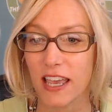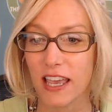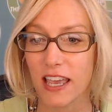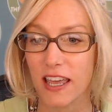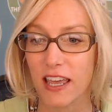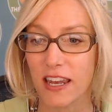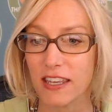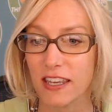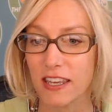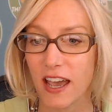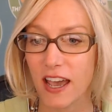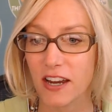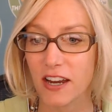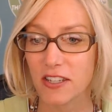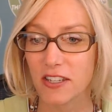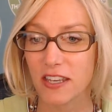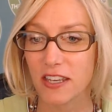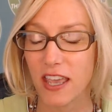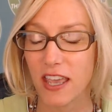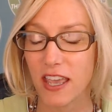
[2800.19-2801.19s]
and he
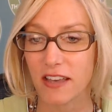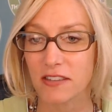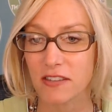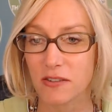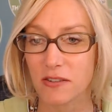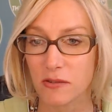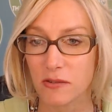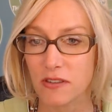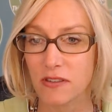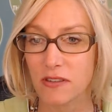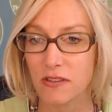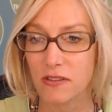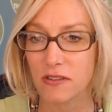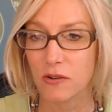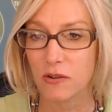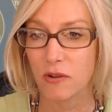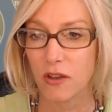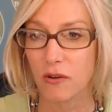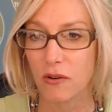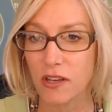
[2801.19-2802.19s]
actually asked, so this is a
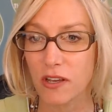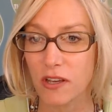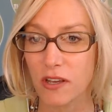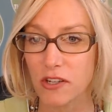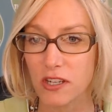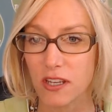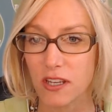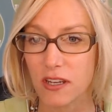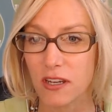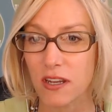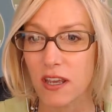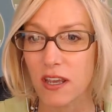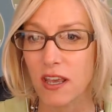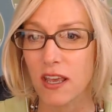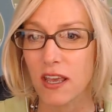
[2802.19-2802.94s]
great question,